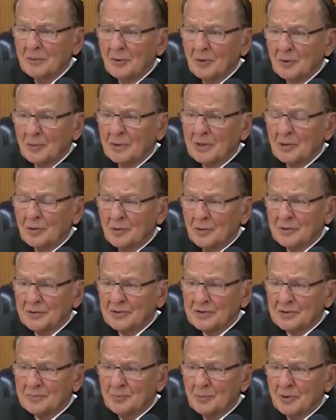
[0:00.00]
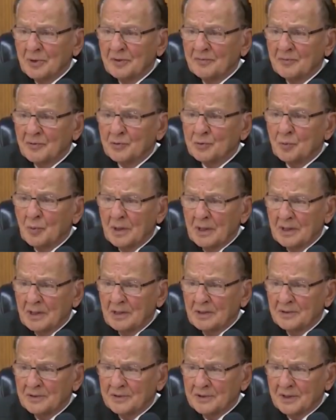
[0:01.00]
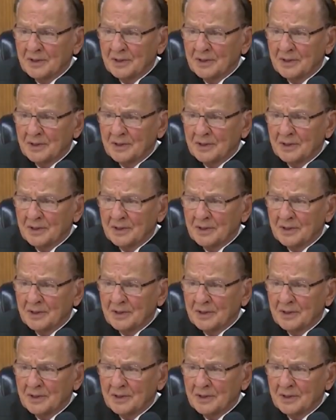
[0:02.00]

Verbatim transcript: and she saw that it said free parking,